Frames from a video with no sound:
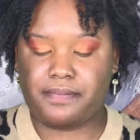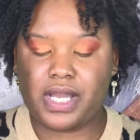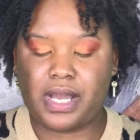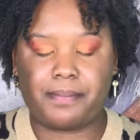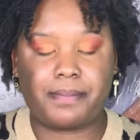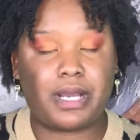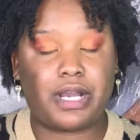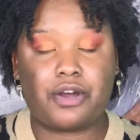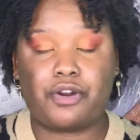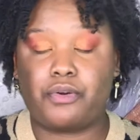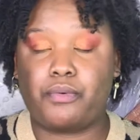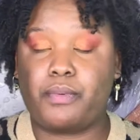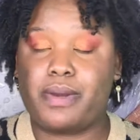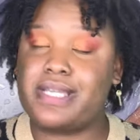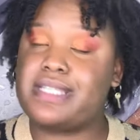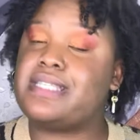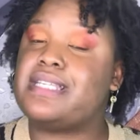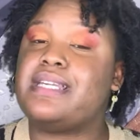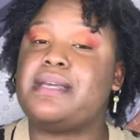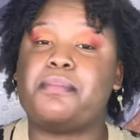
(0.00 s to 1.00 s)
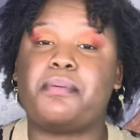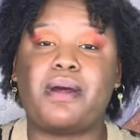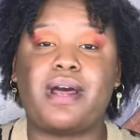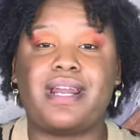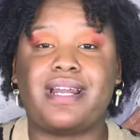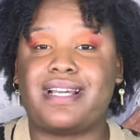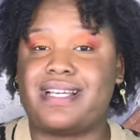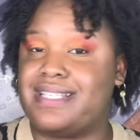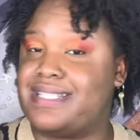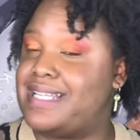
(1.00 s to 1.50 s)
I'm not gonna waste any
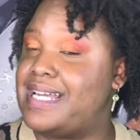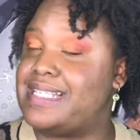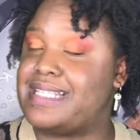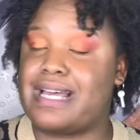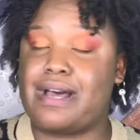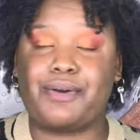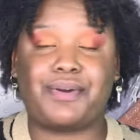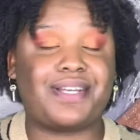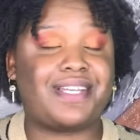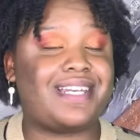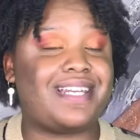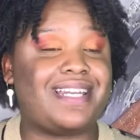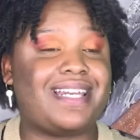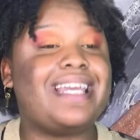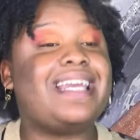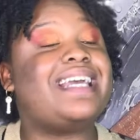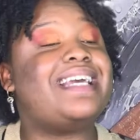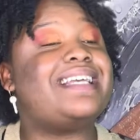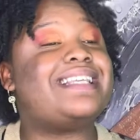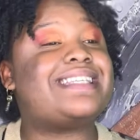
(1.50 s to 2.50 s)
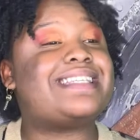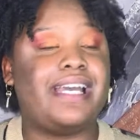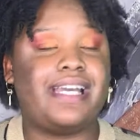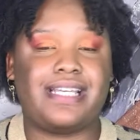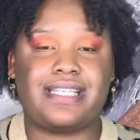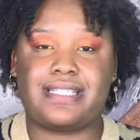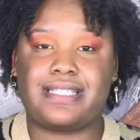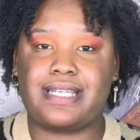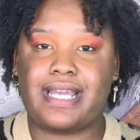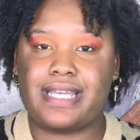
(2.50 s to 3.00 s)
product because that's how good it is.
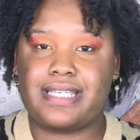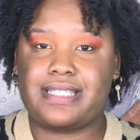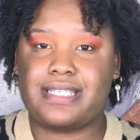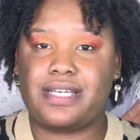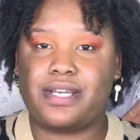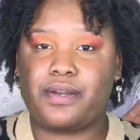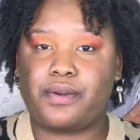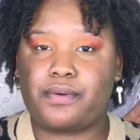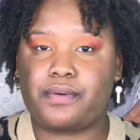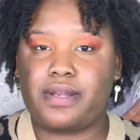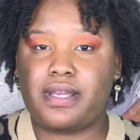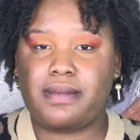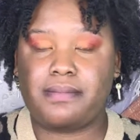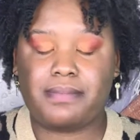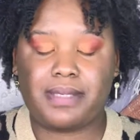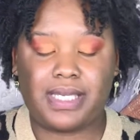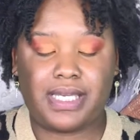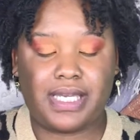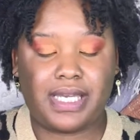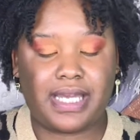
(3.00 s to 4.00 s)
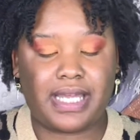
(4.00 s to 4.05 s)
It's nice and creamy.